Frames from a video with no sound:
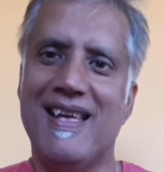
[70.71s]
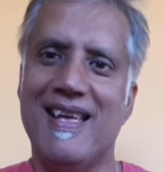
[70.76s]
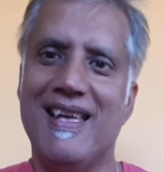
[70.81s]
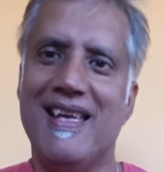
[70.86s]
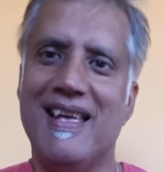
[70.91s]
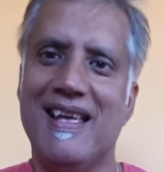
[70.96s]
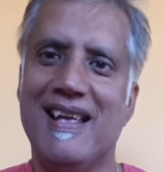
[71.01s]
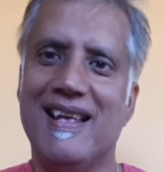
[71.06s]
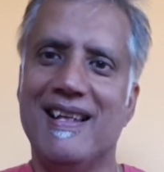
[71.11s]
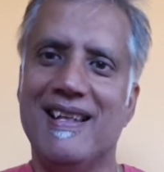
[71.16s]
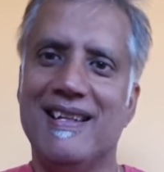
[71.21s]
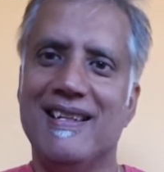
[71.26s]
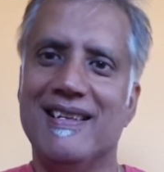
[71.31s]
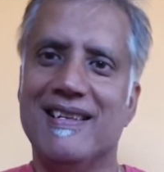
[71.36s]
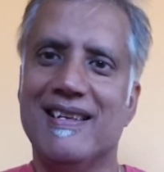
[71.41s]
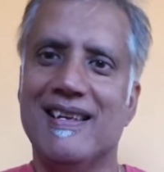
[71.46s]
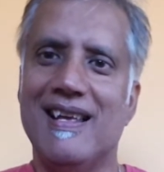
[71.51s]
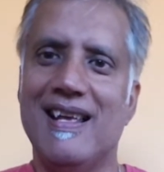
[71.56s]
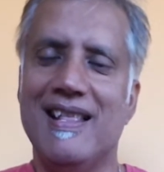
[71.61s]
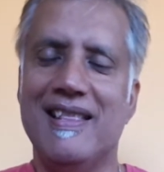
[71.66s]
And
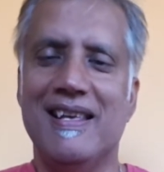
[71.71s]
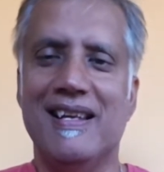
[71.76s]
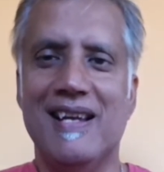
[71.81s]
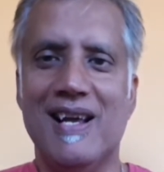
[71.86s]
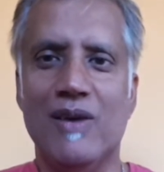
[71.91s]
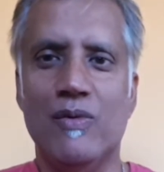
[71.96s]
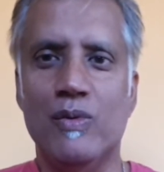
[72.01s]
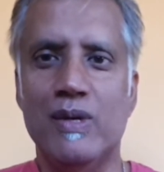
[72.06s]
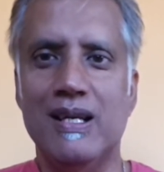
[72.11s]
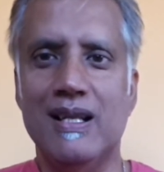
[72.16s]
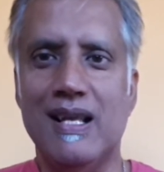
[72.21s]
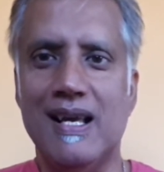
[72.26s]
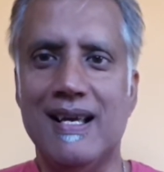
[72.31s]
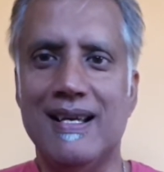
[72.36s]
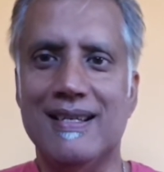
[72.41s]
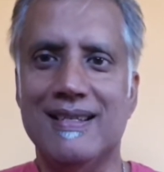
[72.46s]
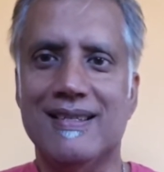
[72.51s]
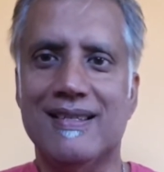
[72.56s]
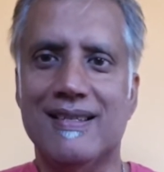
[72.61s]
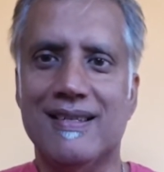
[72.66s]
then I
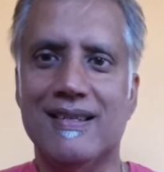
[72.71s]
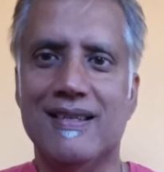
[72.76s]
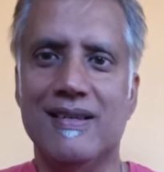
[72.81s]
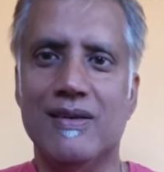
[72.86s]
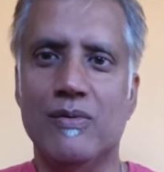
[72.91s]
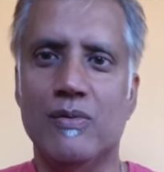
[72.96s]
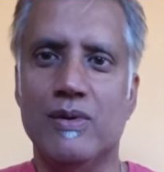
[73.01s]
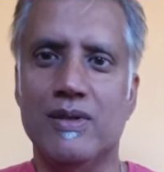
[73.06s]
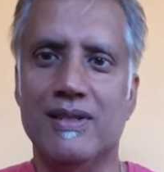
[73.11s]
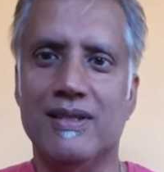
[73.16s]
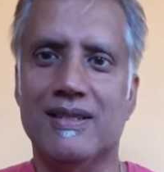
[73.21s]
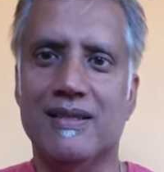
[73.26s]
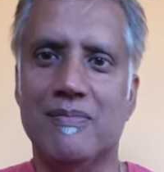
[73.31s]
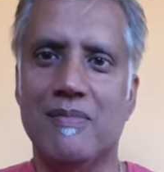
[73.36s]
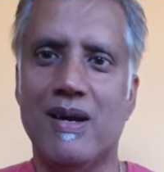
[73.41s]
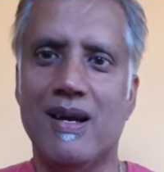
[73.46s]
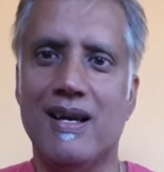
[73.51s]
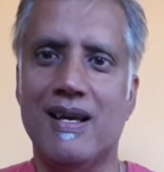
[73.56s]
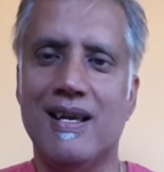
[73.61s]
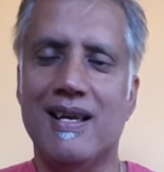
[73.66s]
realized it was
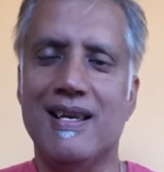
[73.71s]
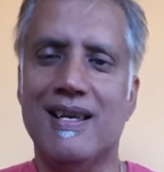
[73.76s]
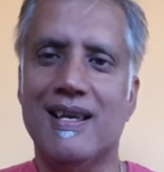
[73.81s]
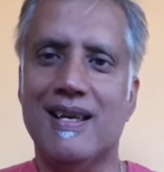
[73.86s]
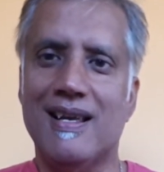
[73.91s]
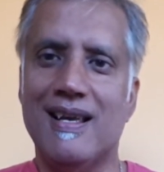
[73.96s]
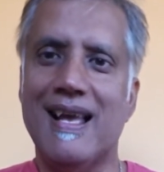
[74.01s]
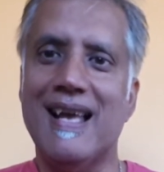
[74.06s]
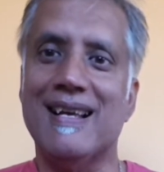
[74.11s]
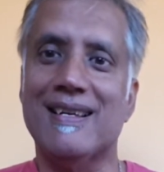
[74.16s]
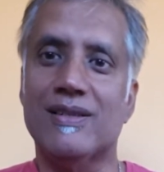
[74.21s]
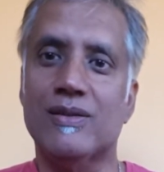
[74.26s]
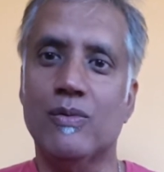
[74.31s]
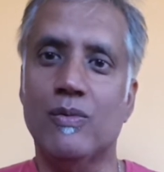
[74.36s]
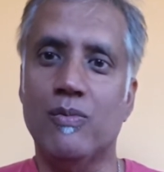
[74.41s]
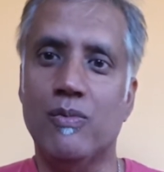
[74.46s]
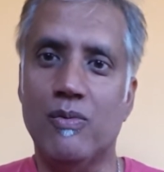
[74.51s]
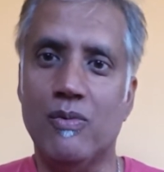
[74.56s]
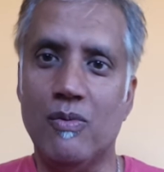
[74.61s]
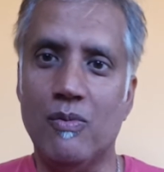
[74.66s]
my
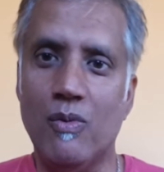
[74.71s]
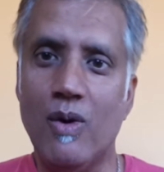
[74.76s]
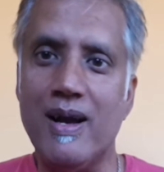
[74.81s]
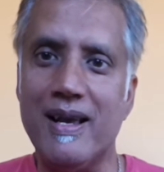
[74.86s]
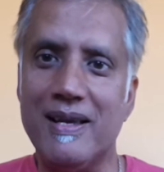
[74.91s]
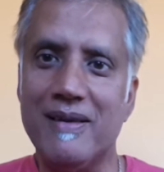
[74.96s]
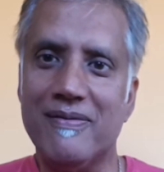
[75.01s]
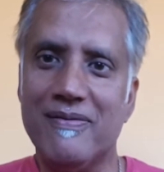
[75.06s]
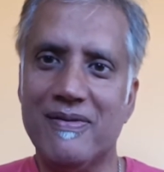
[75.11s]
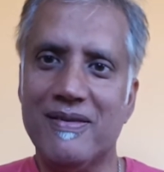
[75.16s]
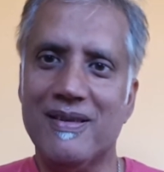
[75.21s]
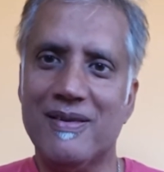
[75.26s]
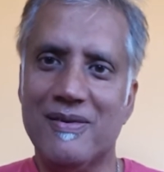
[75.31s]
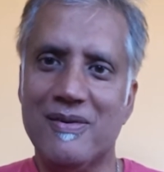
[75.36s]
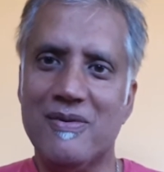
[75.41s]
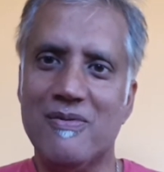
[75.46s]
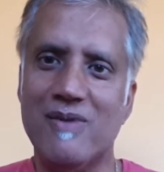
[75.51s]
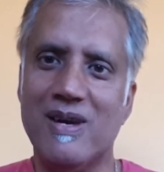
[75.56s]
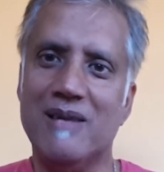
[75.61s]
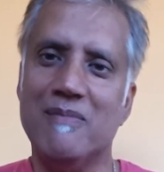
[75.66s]
ex-wife
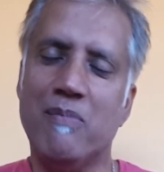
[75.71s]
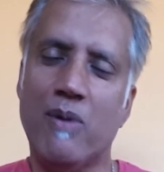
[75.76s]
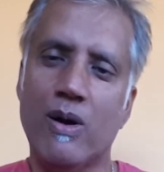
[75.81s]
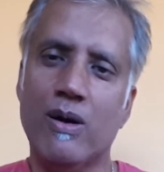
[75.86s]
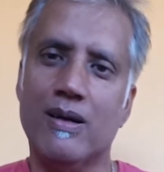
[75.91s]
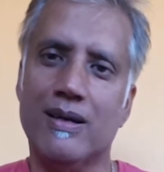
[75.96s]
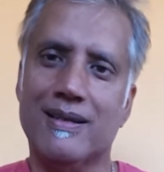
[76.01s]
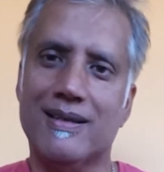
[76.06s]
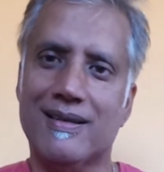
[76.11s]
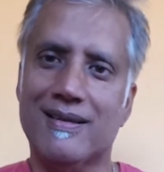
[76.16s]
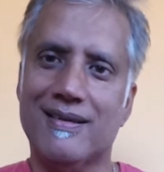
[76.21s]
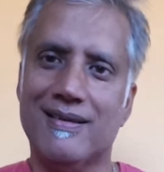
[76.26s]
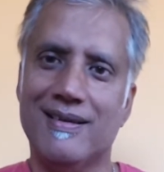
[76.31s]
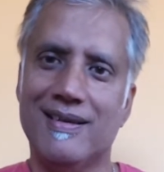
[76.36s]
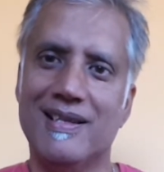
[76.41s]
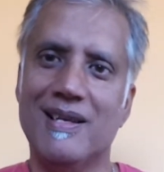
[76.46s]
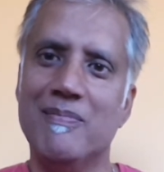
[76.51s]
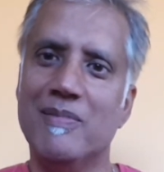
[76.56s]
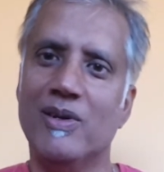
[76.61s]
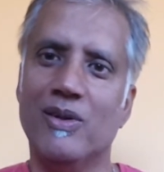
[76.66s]
who had parked
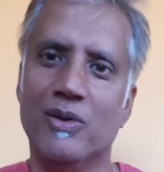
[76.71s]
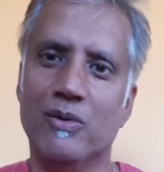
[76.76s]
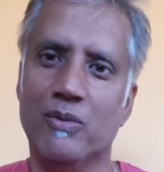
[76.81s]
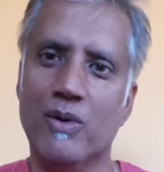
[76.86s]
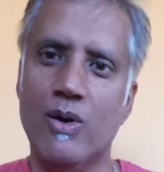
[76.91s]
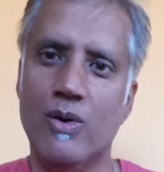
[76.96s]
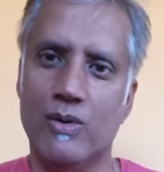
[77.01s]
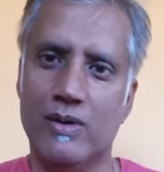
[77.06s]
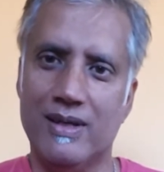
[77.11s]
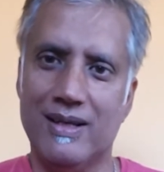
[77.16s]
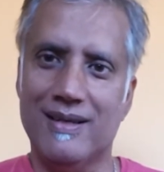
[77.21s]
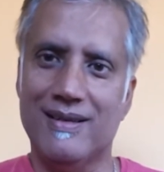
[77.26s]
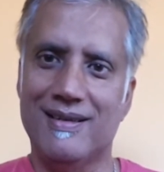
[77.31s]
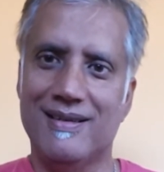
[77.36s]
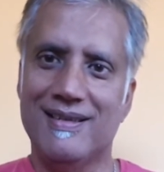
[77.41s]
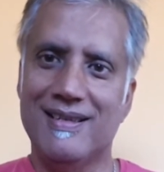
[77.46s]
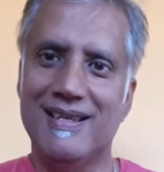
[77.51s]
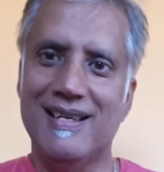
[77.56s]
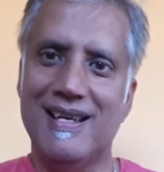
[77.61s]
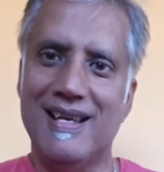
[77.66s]
in the middle of the road.
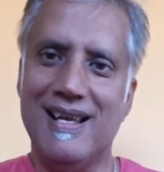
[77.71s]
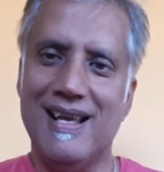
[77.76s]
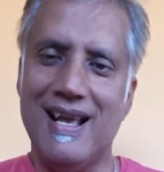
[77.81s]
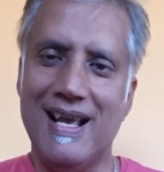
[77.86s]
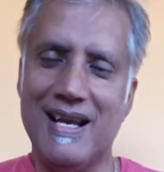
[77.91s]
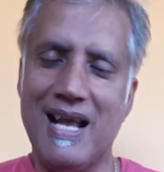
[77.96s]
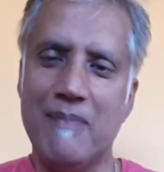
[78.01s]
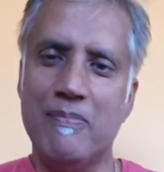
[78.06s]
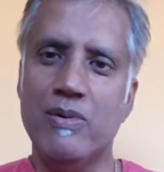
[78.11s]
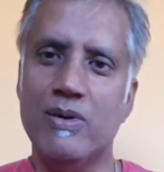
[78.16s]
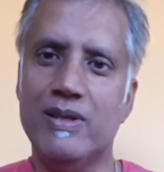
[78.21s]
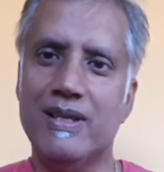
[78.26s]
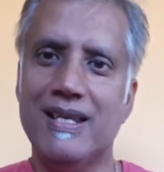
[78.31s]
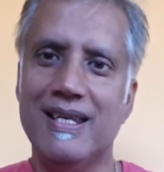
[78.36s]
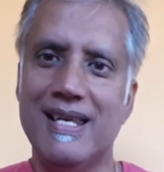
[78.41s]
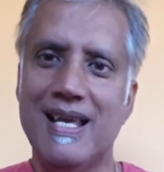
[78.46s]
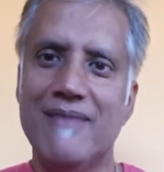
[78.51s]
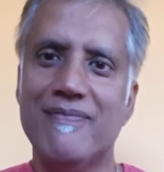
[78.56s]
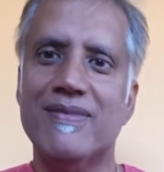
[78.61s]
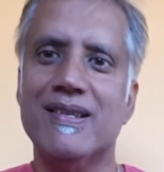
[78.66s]
And I put
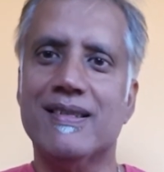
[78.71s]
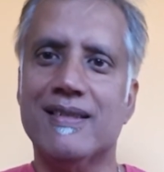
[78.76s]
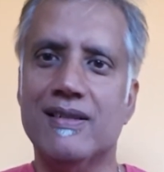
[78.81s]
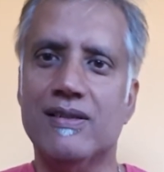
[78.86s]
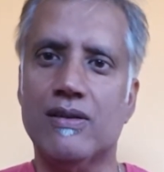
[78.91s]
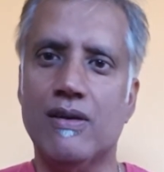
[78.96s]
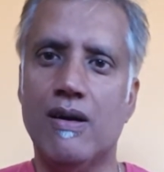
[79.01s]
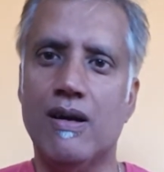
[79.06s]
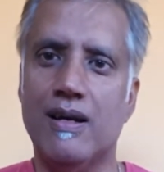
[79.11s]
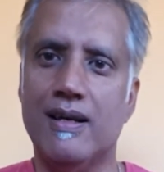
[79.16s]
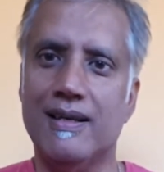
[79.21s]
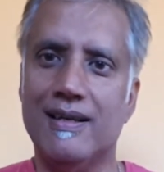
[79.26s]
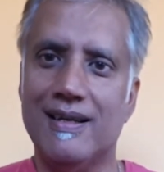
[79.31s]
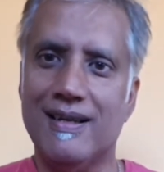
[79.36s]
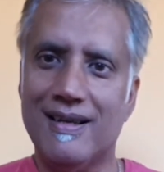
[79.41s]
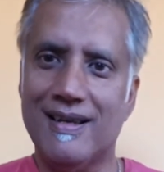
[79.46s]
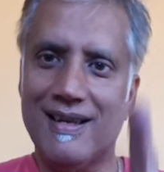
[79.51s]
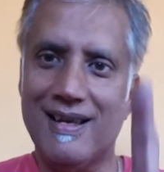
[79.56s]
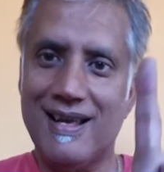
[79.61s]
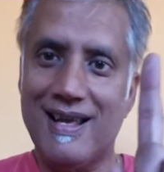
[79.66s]
the emphasis on
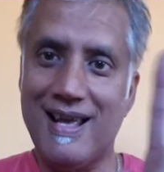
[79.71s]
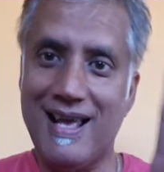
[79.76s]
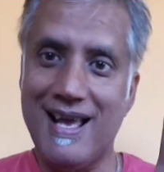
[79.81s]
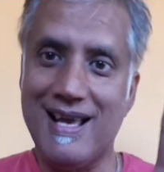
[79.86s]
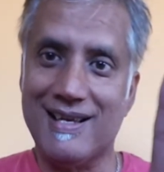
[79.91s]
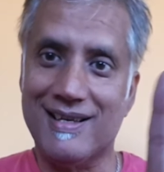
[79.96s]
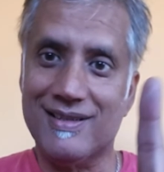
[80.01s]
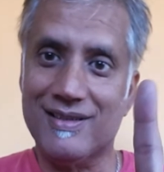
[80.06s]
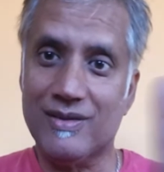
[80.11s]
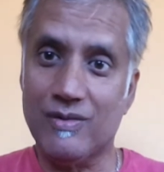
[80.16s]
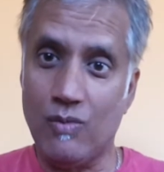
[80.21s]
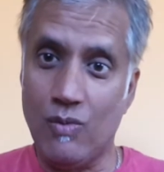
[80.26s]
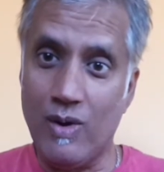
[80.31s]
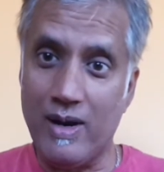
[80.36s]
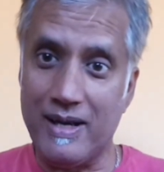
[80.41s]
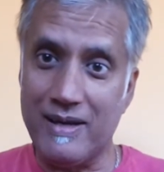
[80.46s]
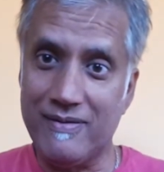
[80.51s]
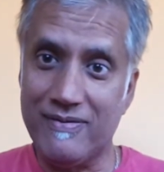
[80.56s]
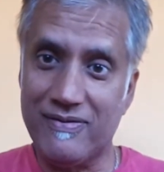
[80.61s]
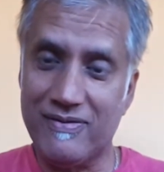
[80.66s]

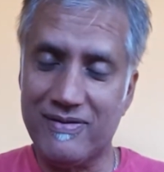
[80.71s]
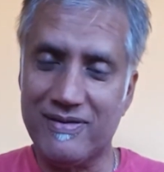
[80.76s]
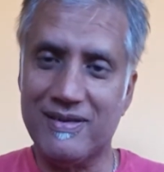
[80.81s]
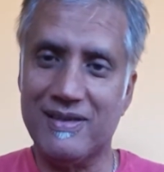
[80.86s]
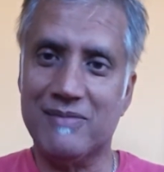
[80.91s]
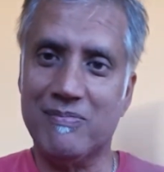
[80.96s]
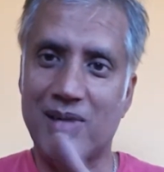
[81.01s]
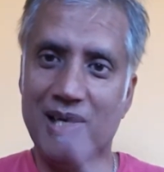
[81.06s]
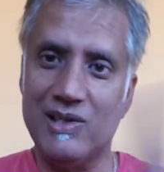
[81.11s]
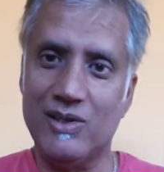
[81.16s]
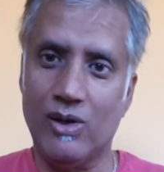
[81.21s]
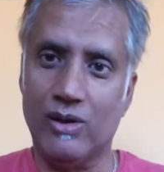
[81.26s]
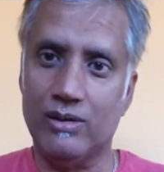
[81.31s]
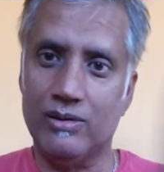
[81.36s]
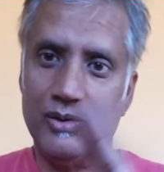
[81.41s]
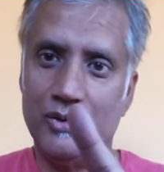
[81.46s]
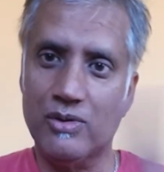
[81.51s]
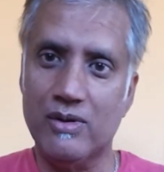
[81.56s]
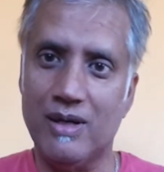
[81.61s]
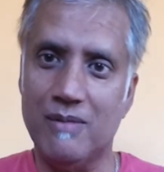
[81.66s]
ex-wife. It's my
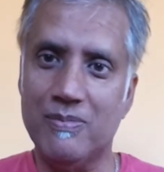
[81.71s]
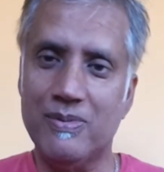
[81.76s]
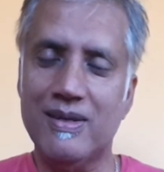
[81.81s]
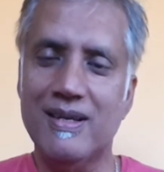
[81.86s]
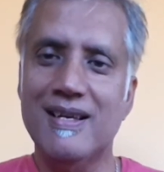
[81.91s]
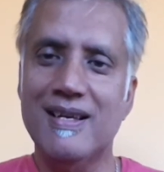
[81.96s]
Donald Trump.